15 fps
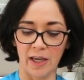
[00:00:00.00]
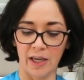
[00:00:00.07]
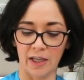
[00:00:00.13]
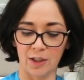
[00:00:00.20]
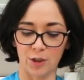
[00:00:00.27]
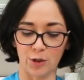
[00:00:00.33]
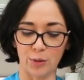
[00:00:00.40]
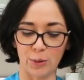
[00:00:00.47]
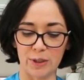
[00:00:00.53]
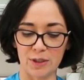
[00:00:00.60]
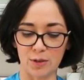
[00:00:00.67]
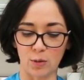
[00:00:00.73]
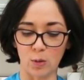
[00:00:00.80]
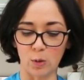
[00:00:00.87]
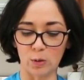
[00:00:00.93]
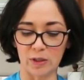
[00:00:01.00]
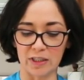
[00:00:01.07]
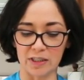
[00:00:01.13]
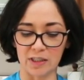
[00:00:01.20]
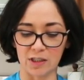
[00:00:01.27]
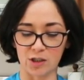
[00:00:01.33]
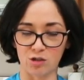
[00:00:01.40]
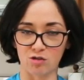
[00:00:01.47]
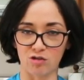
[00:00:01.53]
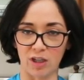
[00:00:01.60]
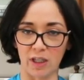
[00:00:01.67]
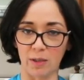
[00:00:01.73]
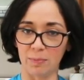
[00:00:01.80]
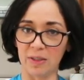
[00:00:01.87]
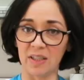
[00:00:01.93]
and you're going to hold this
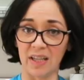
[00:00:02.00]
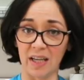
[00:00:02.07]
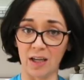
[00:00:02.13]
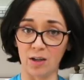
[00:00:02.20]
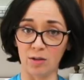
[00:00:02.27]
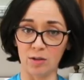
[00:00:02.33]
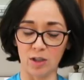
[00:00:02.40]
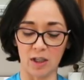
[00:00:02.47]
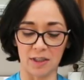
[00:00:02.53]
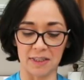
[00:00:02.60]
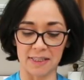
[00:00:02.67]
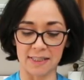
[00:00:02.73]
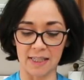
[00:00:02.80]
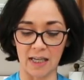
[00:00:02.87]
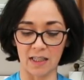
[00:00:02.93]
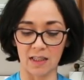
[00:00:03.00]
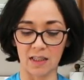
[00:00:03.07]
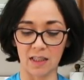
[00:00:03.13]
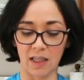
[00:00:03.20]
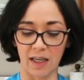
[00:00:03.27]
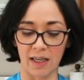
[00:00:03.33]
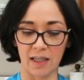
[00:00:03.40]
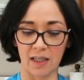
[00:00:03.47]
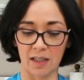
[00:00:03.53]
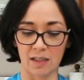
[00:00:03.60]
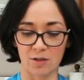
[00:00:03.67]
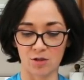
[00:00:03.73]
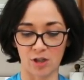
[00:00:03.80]
straight up and down on the side of the cake.